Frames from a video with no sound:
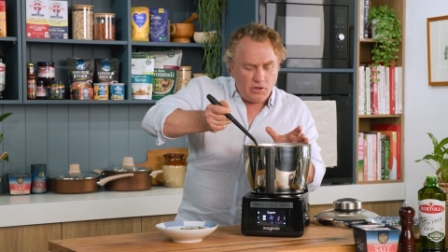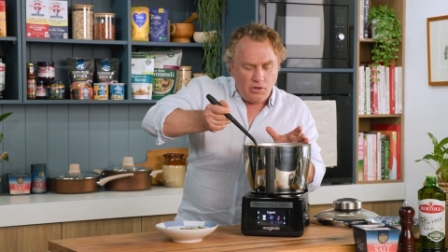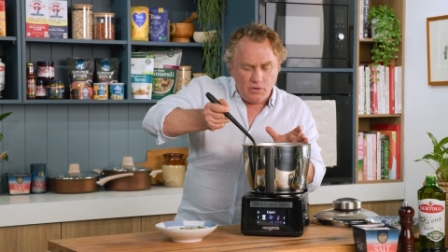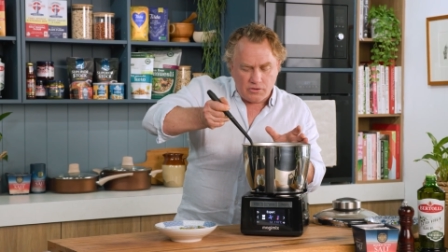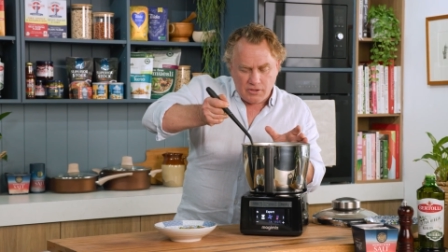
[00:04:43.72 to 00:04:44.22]

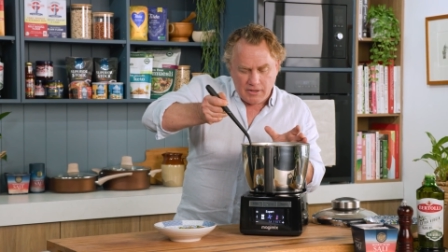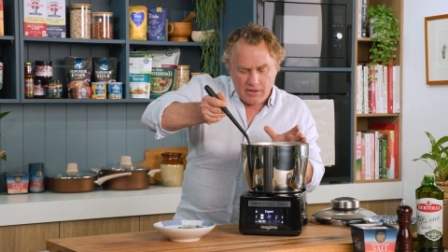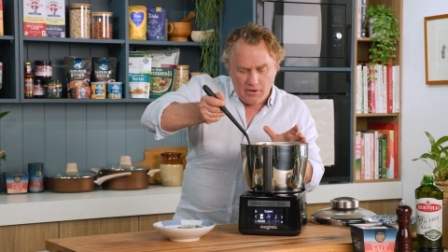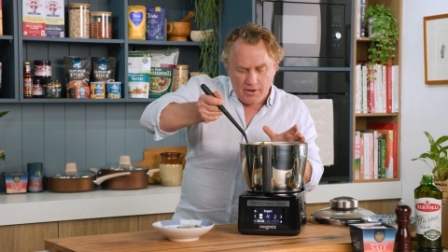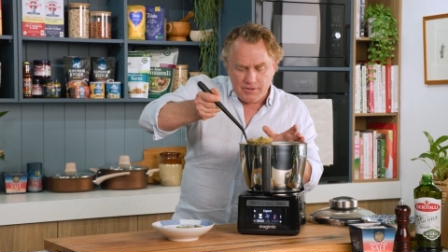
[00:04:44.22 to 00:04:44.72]
cooked till they're
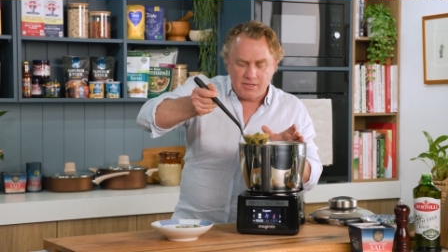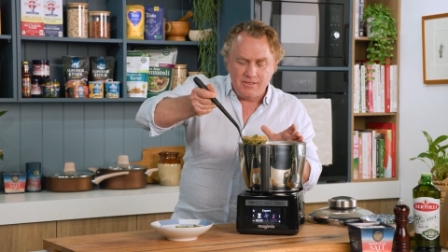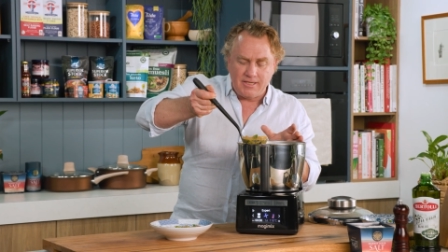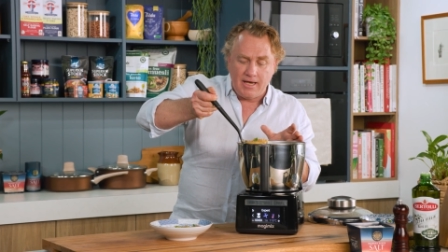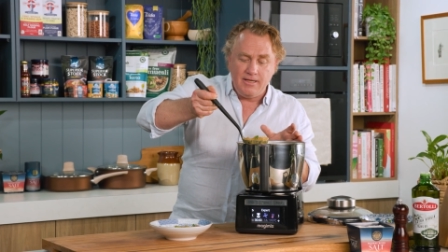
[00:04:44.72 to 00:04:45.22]
nice
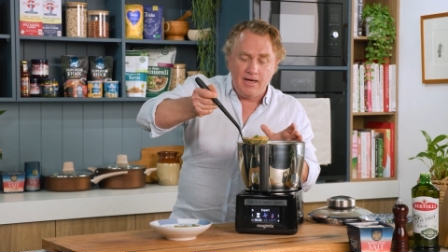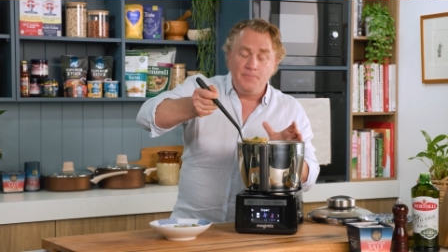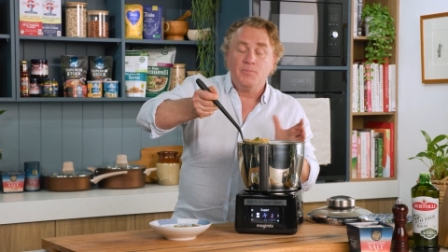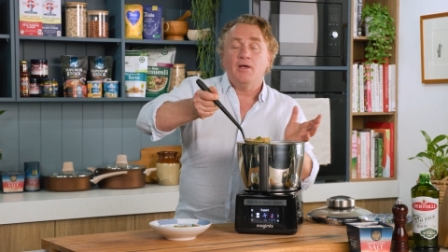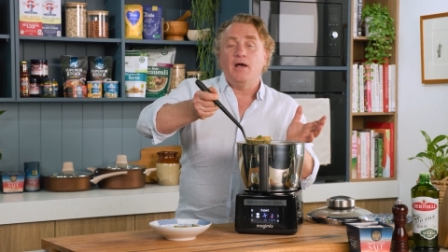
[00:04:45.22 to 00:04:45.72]
and tender.
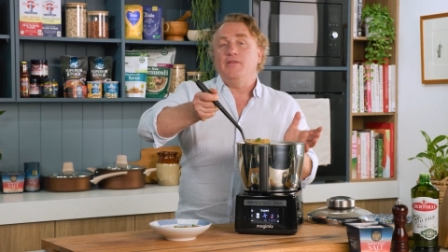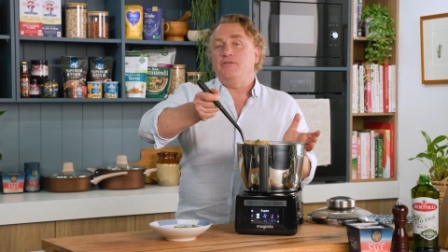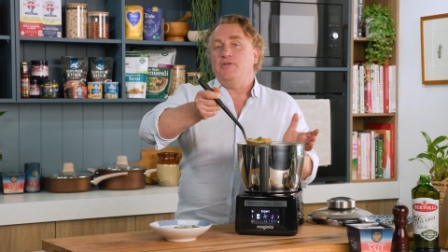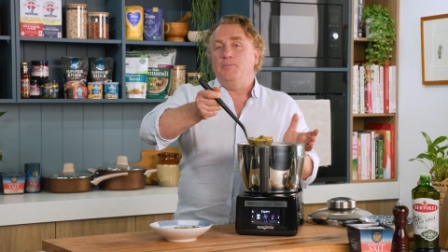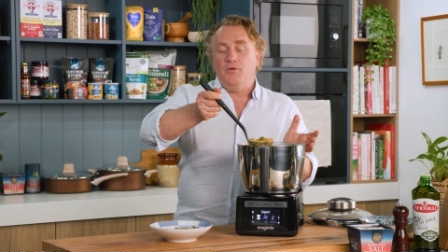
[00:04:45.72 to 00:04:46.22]
And
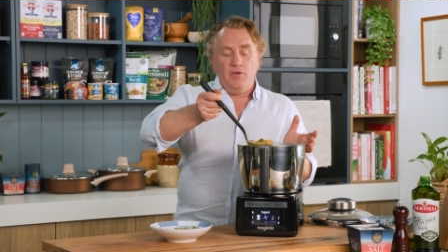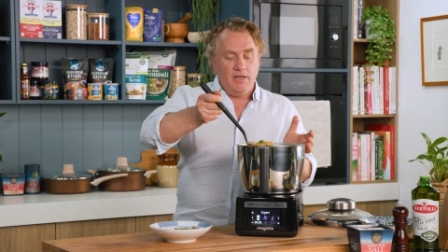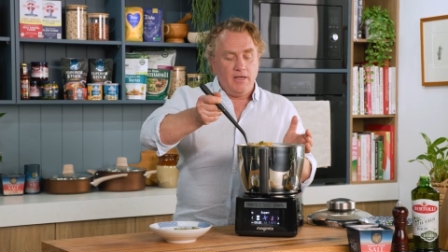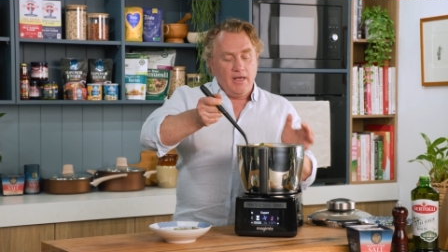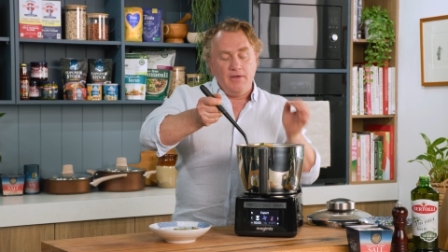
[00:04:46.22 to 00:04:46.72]
that's the
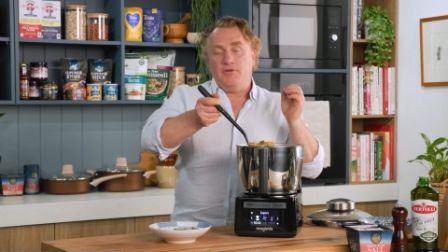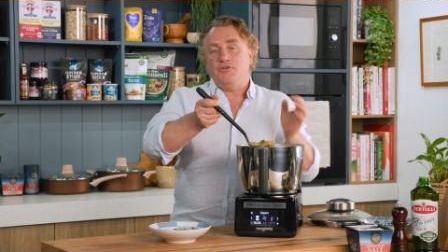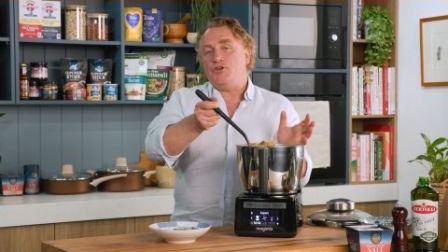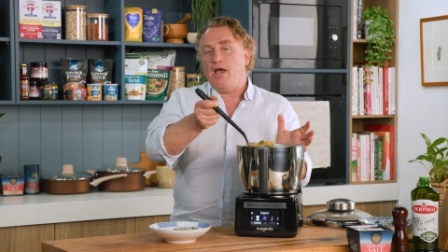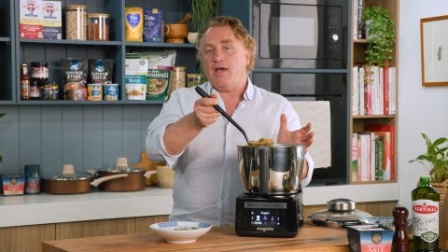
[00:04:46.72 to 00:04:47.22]
beauty. If you
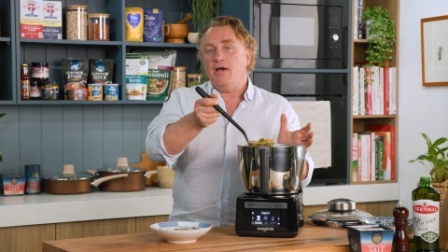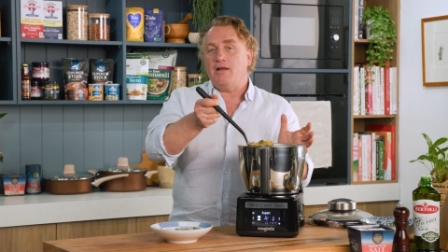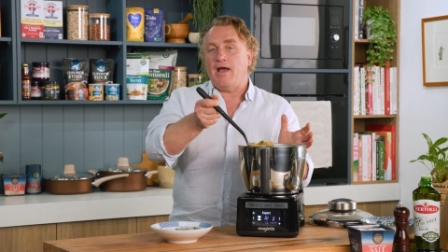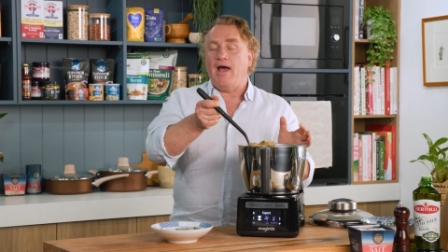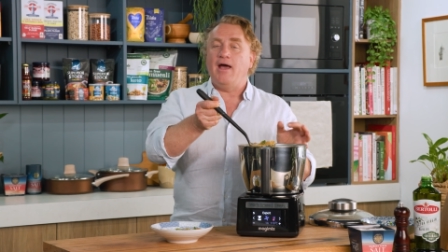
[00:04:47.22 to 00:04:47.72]
check
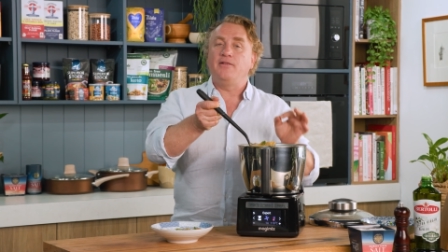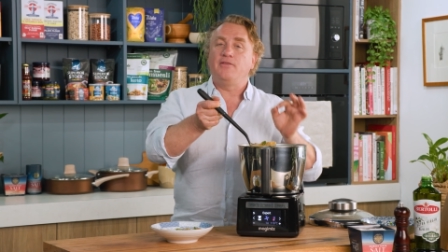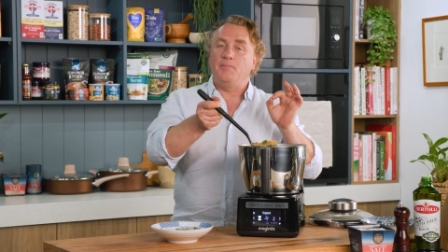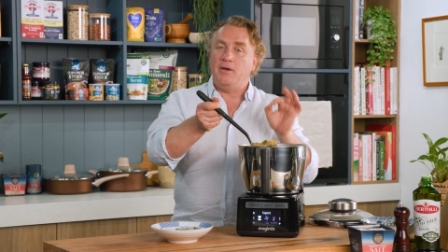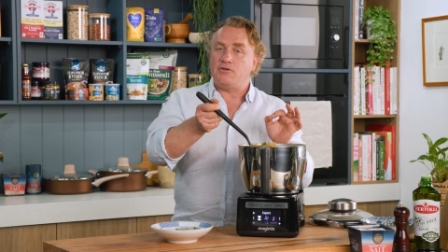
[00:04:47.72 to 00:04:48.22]
it and
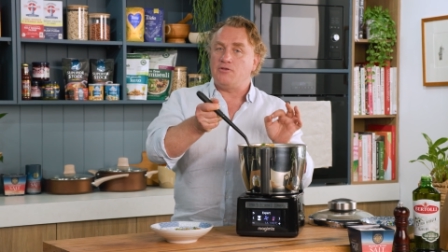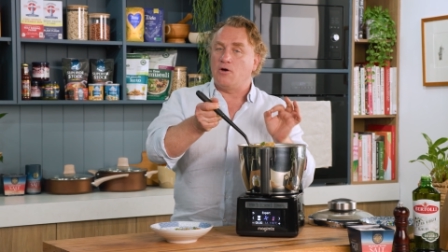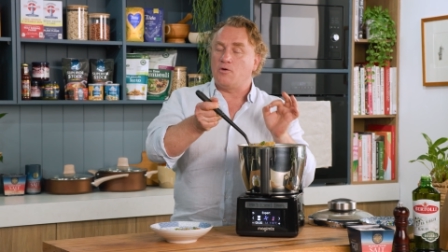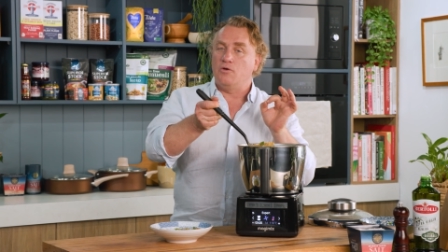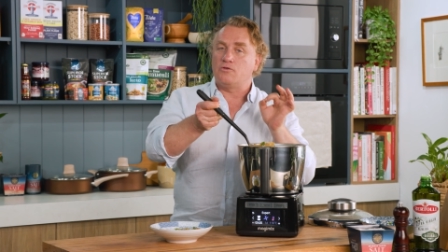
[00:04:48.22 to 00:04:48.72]
the meat's
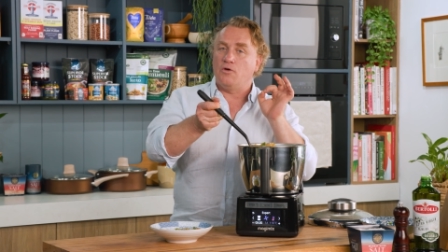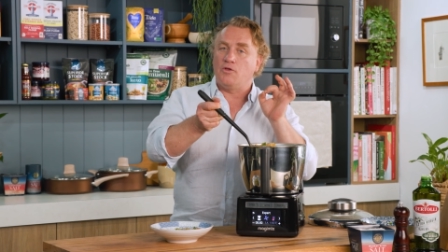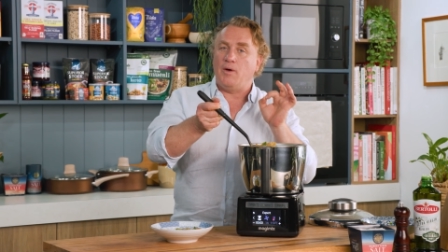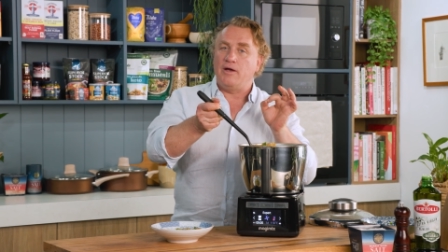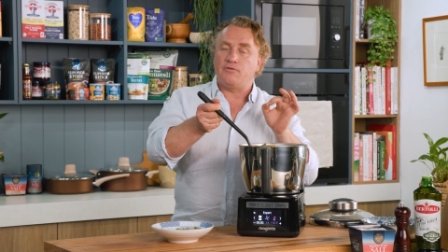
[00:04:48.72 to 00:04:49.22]
not cooked all the
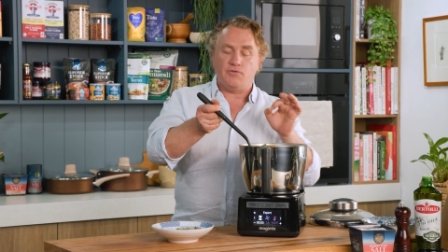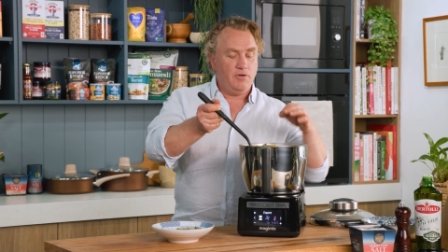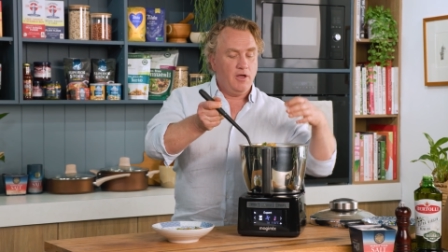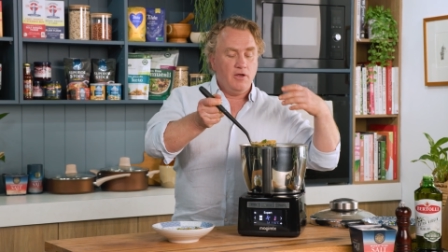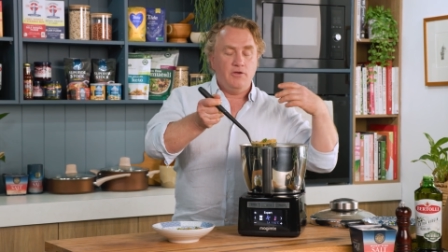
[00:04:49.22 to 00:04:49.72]
way
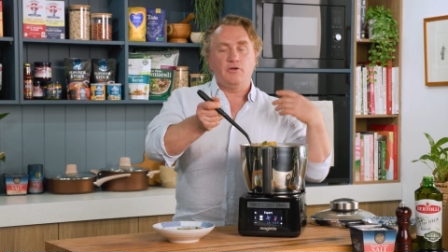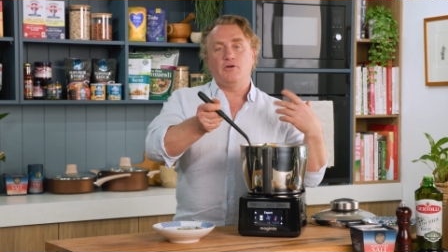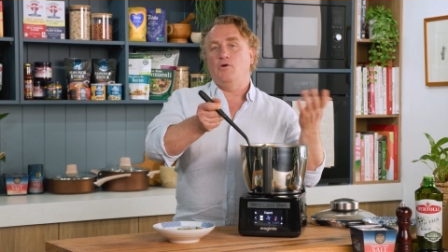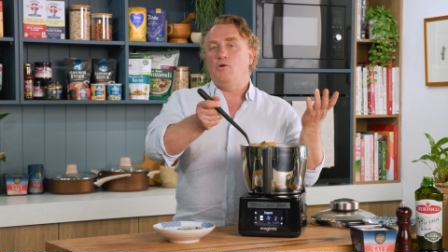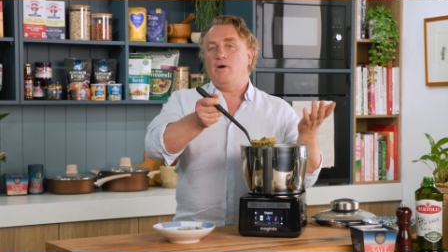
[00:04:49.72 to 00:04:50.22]
through, you
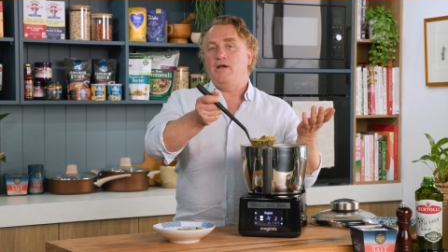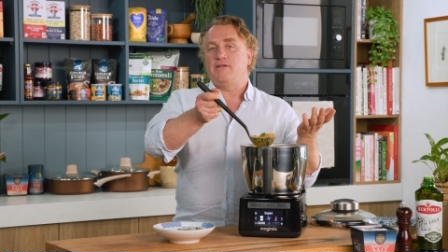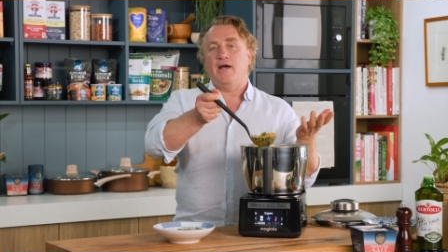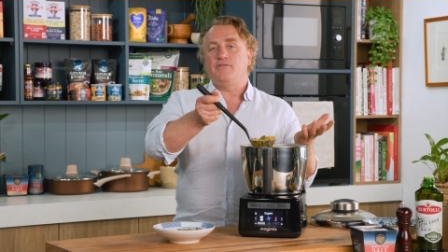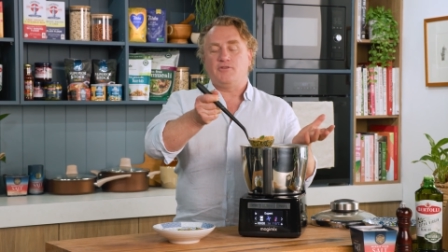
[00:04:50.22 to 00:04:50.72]
can always
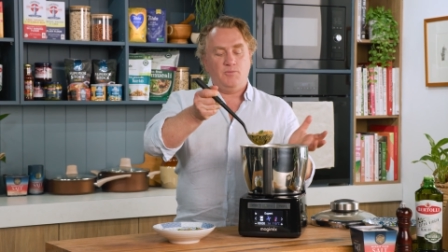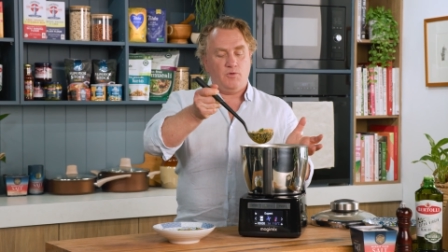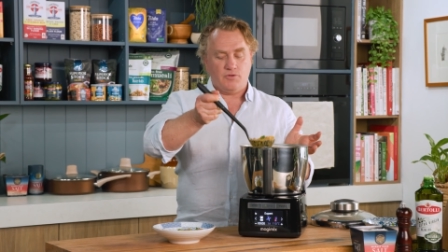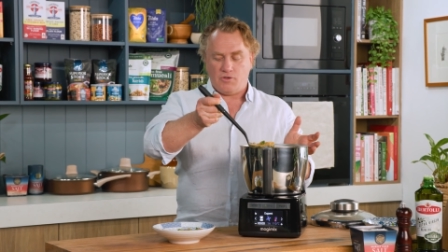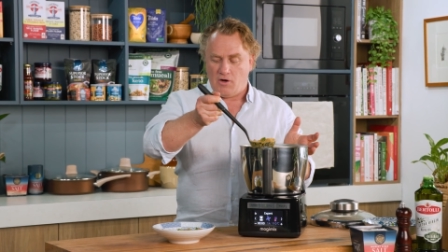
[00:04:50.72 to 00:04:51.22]
add some
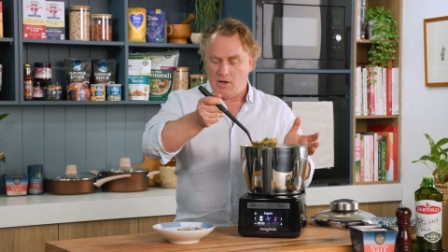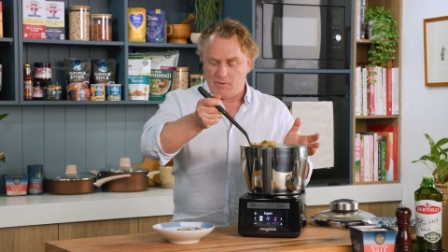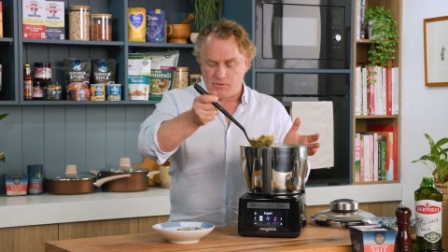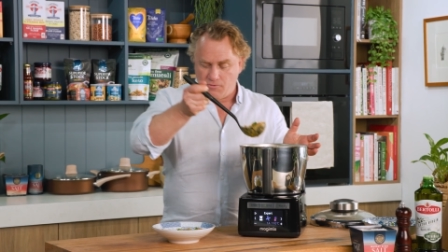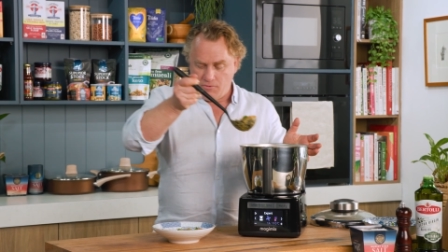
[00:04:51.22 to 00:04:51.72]
more time.
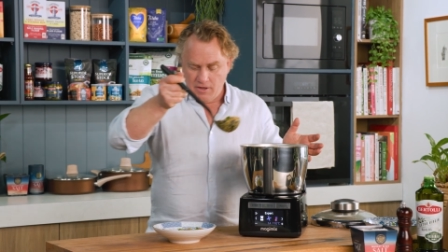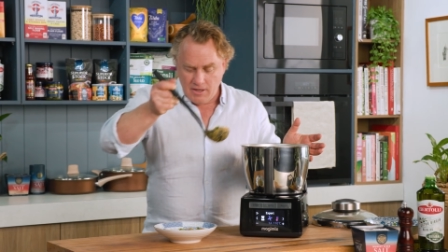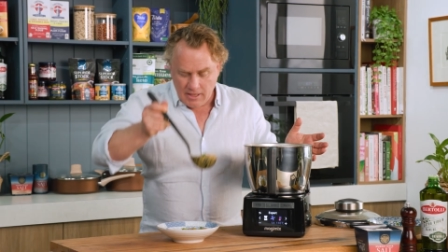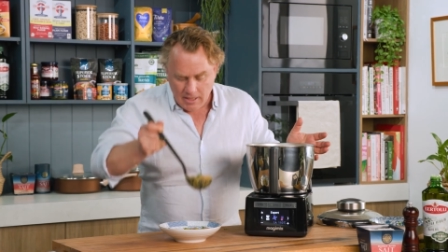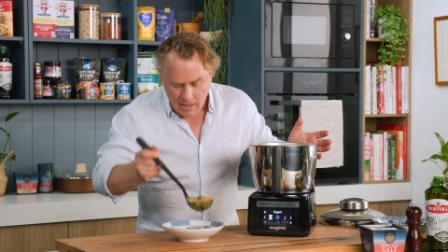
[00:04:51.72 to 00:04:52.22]
It's a
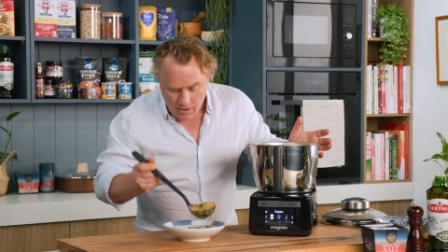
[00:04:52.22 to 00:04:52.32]
really,